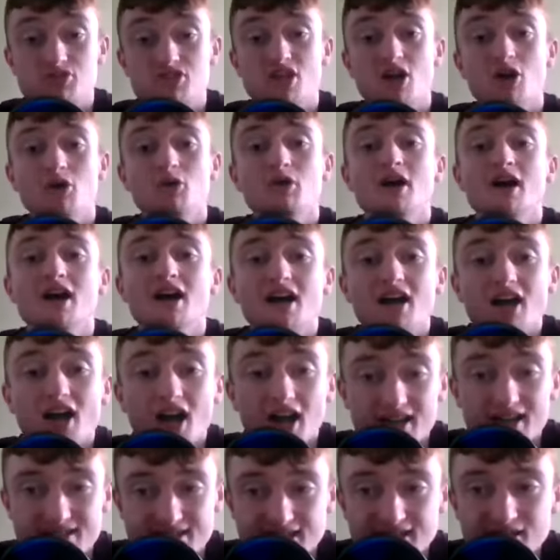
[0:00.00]
So
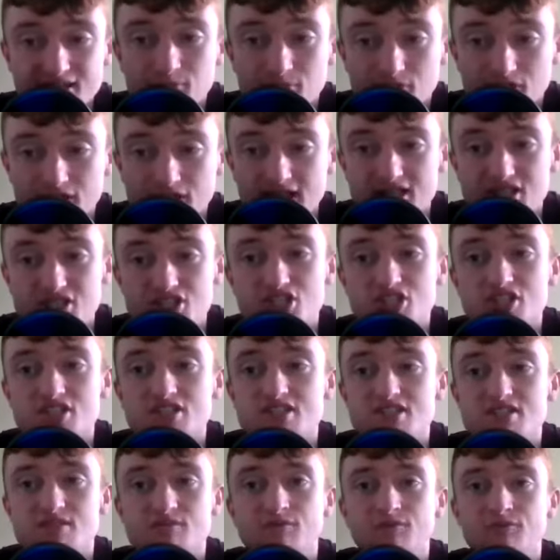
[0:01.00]
I did
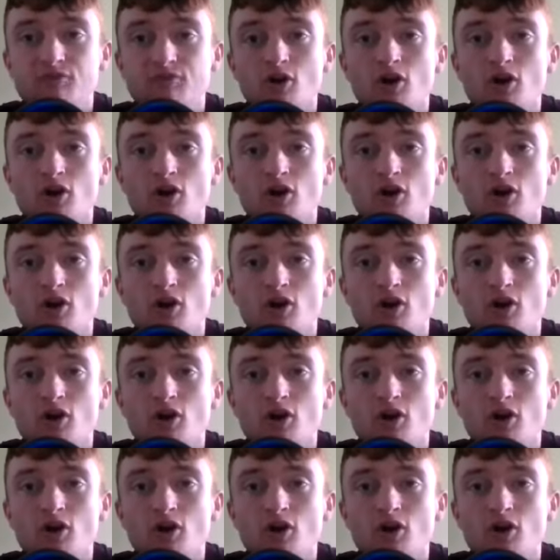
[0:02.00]
predictions